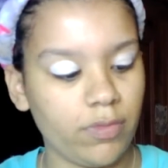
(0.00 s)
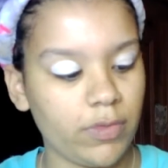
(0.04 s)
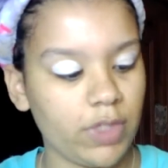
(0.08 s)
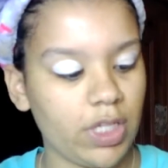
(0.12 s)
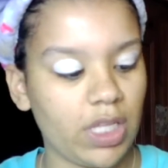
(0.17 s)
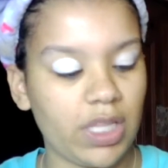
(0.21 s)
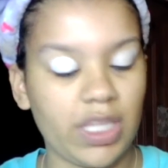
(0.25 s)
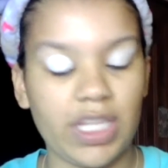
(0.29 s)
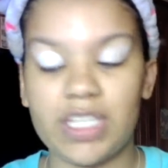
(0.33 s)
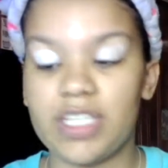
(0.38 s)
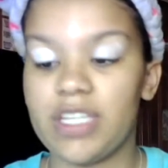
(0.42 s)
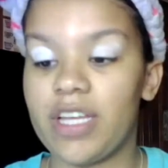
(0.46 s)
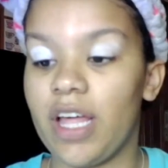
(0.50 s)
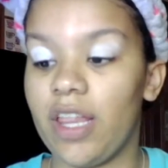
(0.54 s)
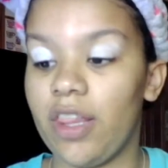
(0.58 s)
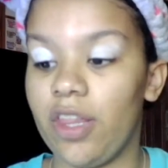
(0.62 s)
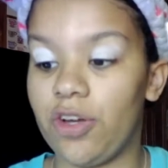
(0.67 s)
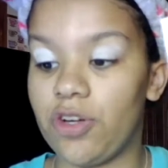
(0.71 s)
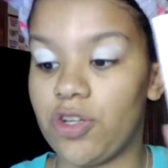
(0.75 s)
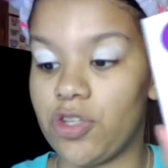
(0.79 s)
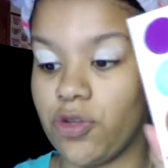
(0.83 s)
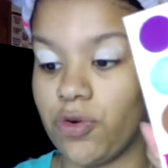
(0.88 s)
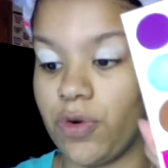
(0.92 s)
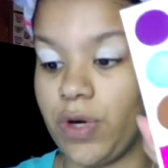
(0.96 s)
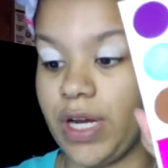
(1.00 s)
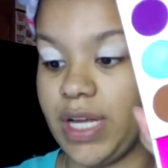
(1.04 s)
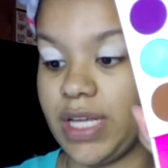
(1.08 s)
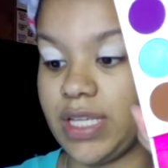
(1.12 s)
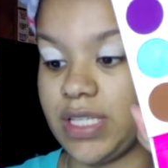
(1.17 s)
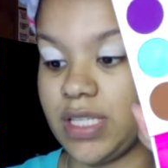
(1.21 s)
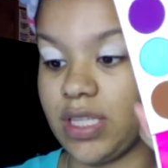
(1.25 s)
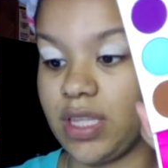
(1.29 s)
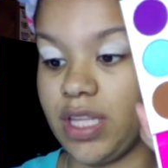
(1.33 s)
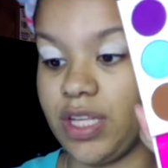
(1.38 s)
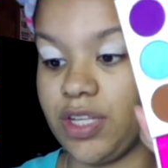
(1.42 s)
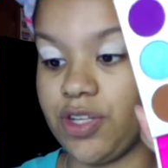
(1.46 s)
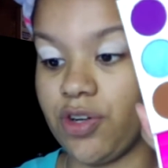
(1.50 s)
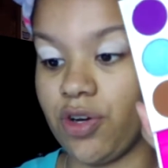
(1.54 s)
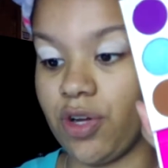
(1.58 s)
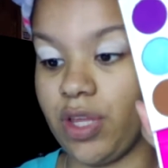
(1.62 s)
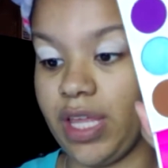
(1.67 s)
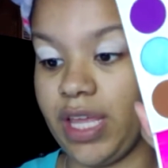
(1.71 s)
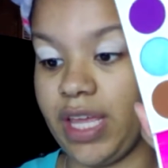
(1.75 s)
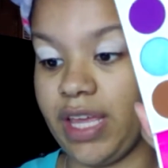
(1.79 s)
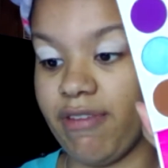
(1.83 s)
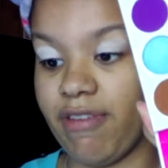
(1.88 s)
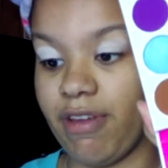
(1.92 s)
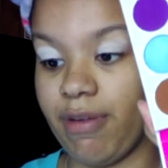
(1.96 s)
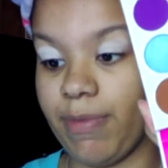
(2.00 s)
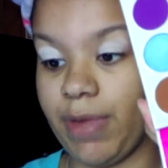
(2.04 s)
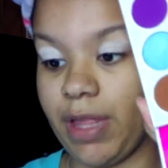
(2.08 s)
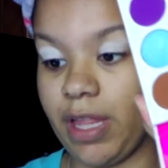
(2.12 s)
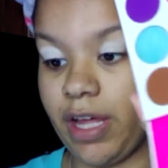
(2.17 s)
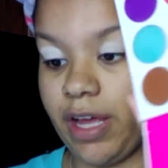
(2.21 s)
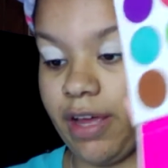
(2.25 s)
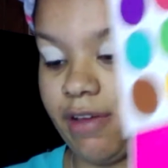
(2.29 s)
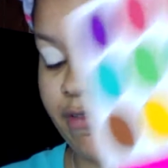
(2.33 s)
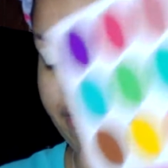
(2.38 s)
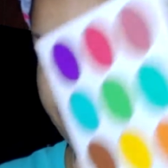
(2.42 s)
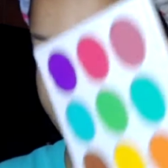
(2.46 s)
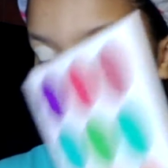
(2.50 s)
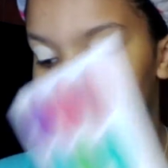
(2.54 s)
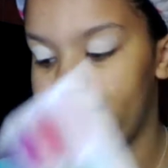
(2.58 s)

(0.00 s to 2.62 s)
This color story is literally giving me life.